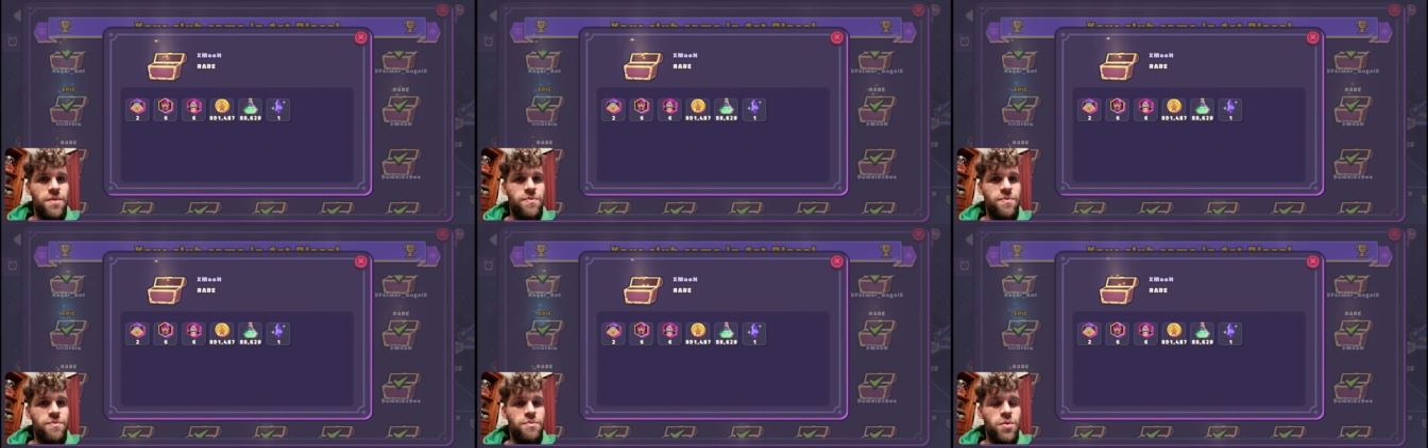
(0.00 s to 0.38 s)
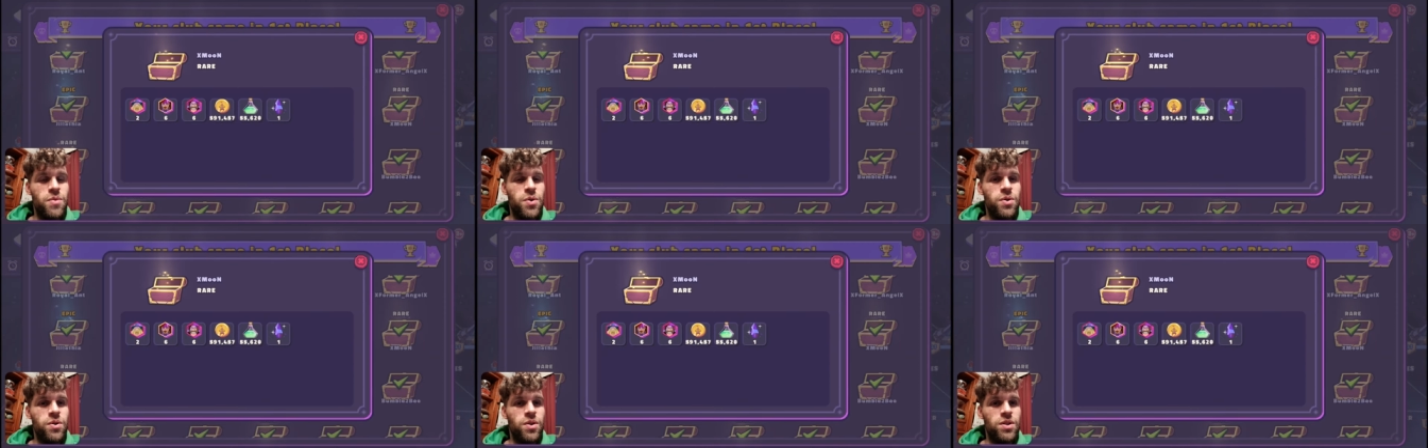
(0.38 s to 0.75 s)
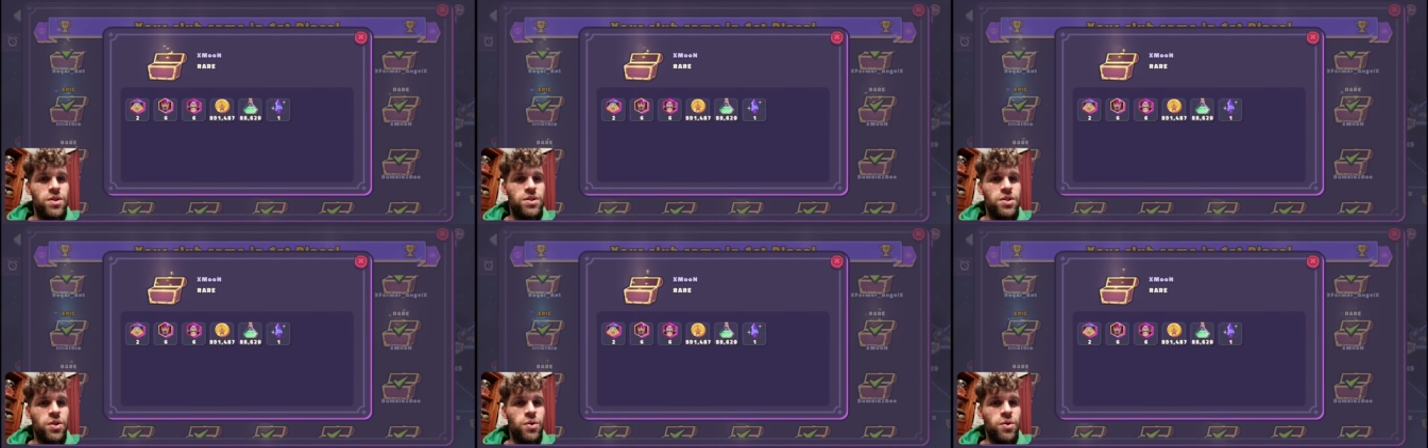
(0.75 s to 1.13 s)
Moon got
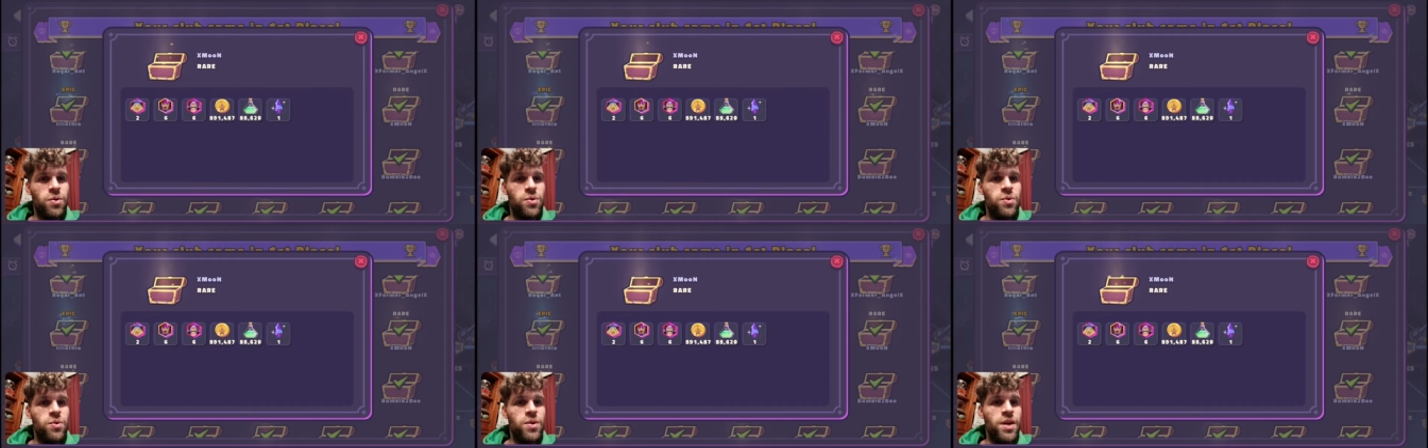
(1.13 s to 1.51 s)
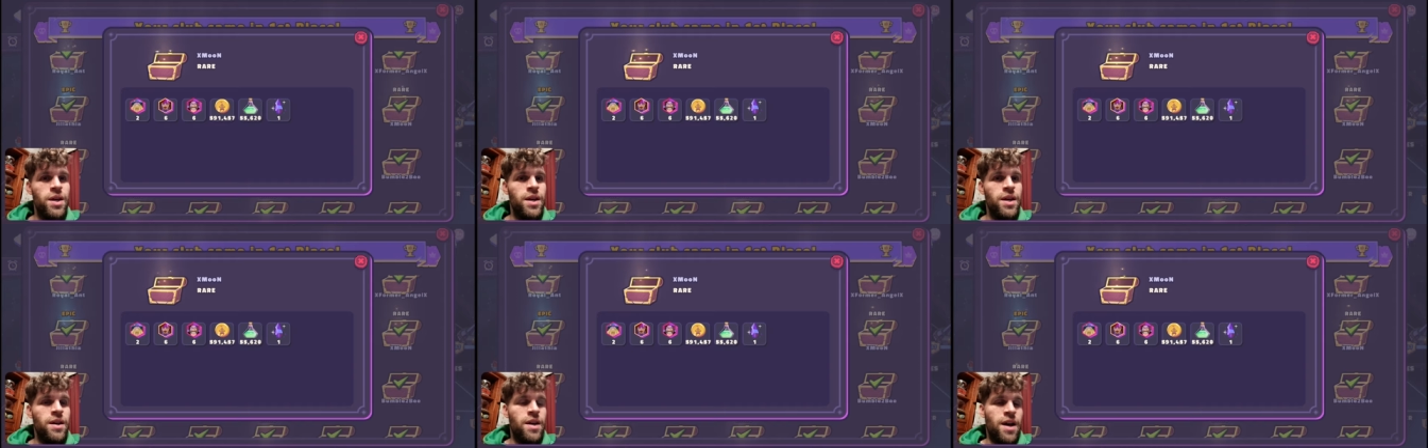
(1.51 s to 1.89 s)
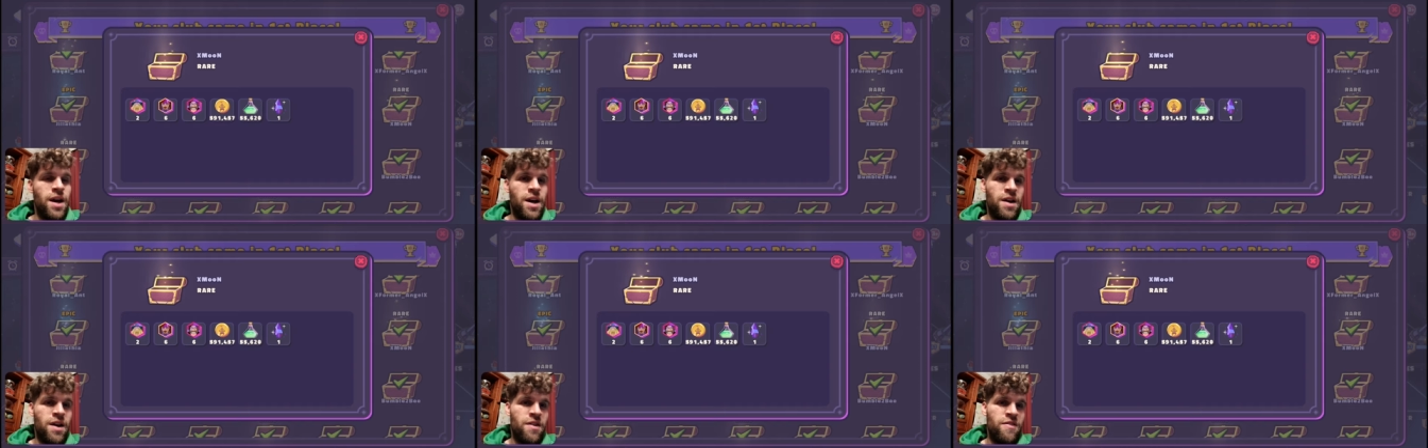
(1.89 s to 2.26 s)
two,
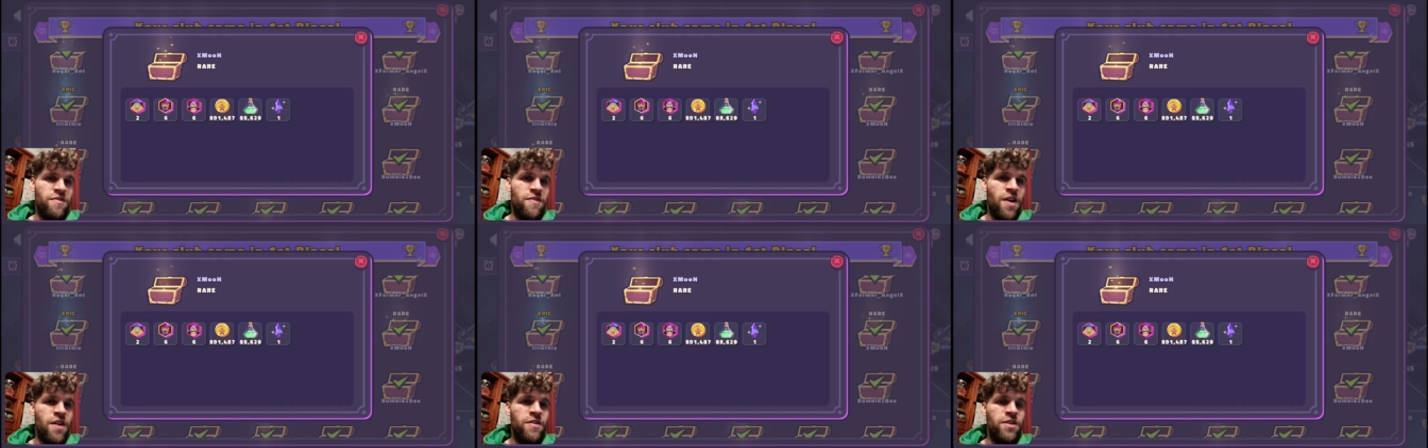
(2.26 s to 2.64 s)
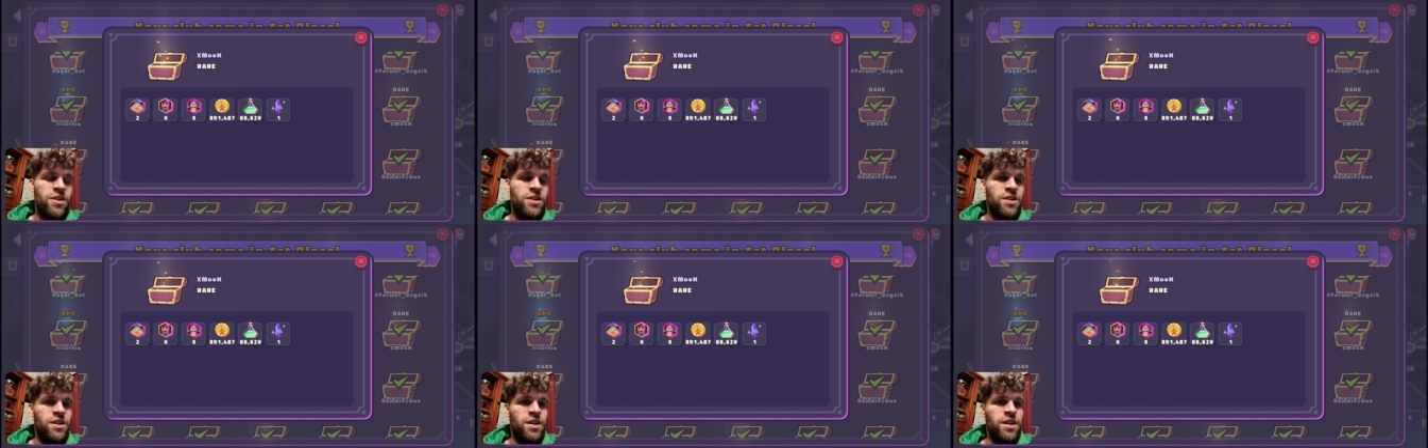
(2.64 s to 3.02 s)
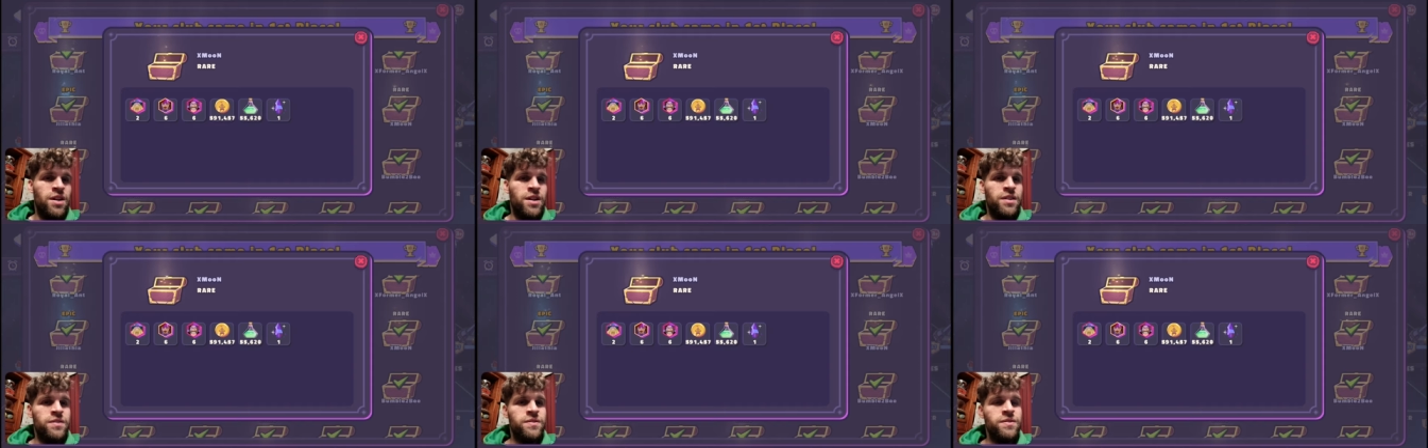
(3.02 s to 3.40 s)
uh, five
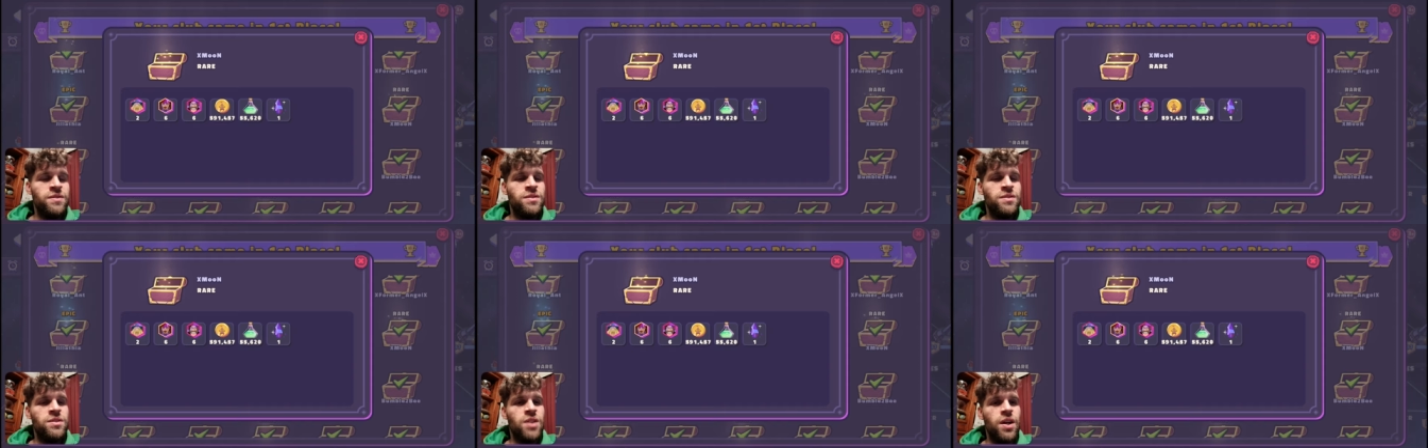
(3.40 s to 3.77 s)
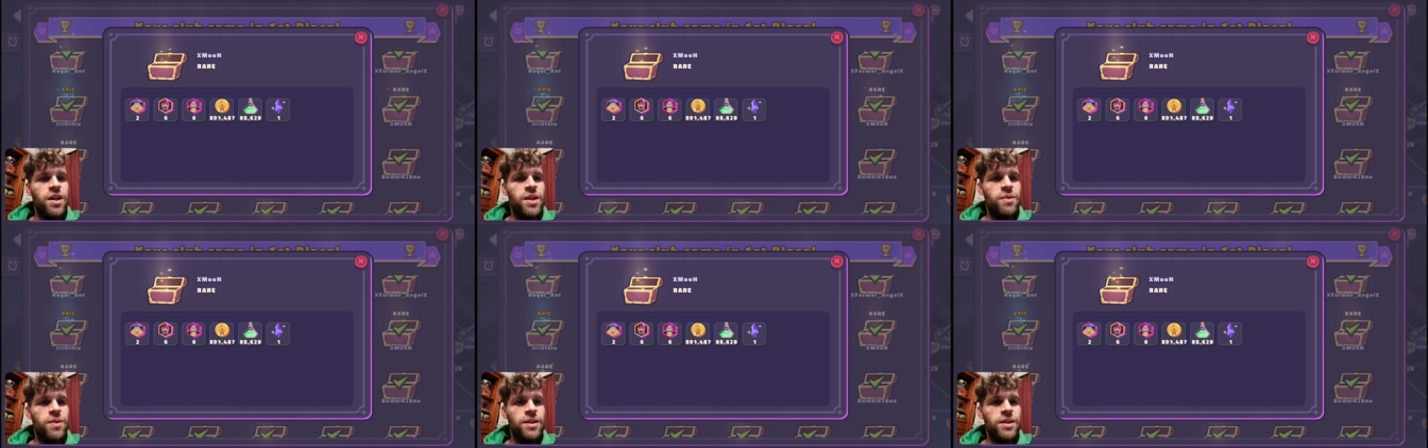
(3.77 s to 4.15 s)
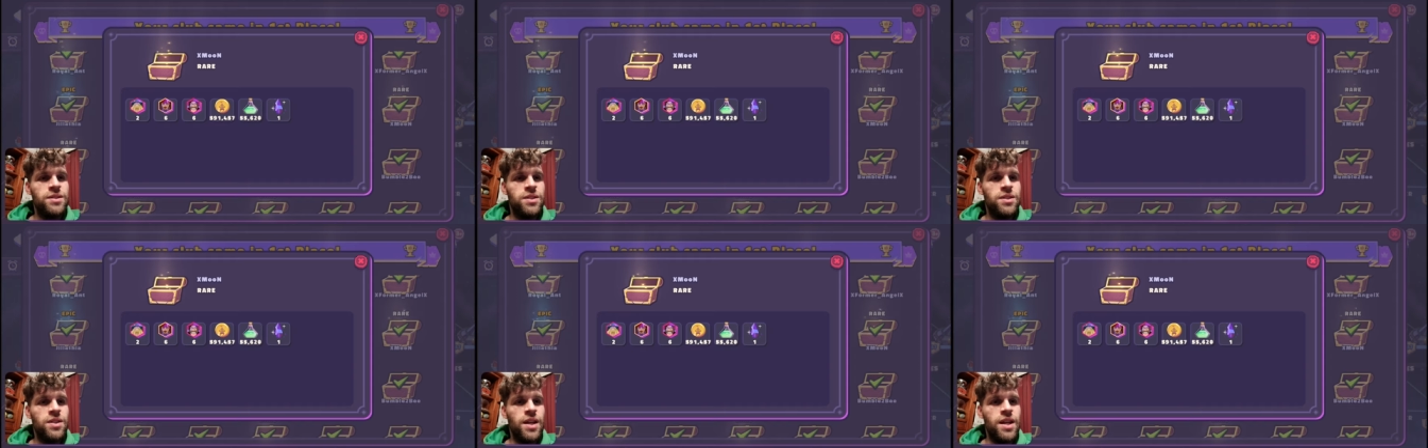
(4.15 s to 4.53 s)
hundred ninety
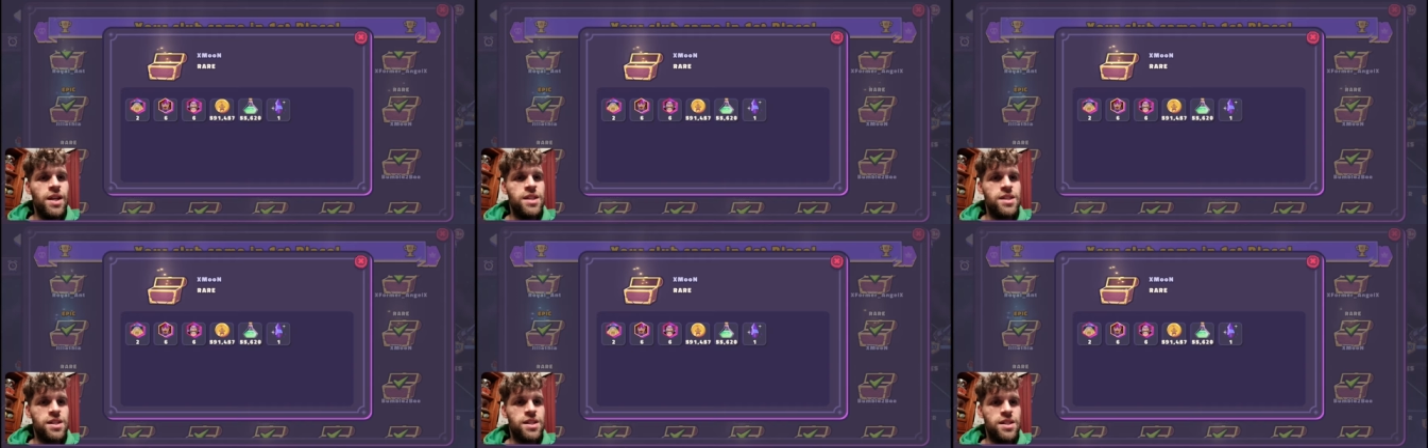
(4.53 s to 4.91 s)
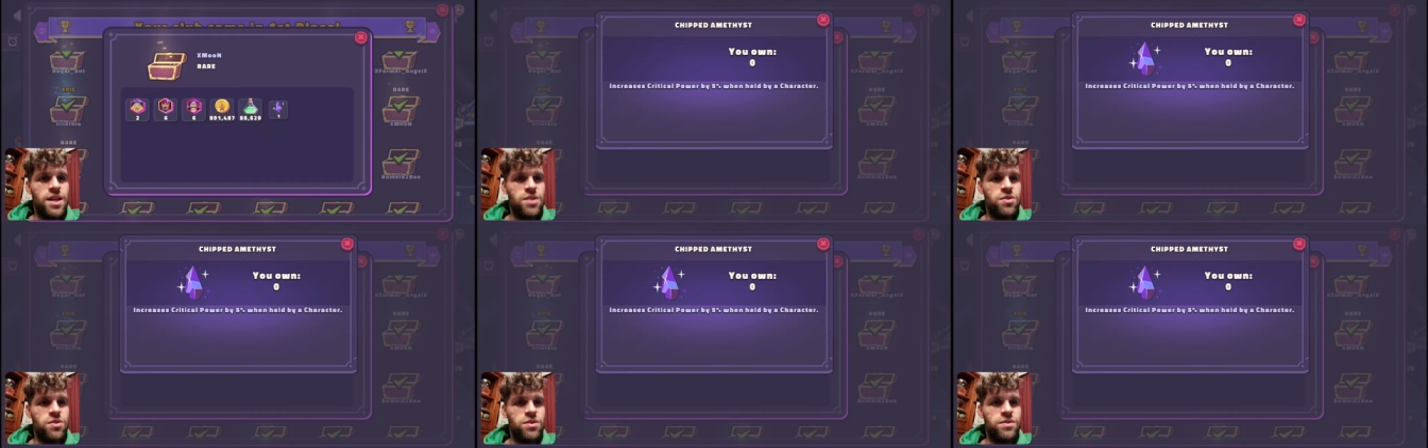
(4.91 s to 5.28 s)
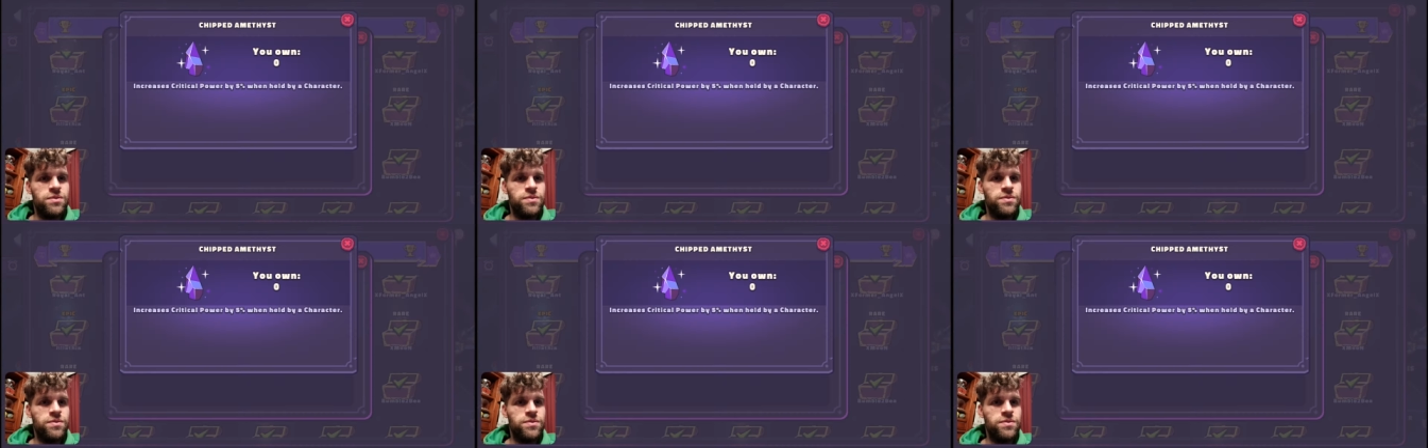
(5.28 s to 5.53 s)
ones and nearly six hundred,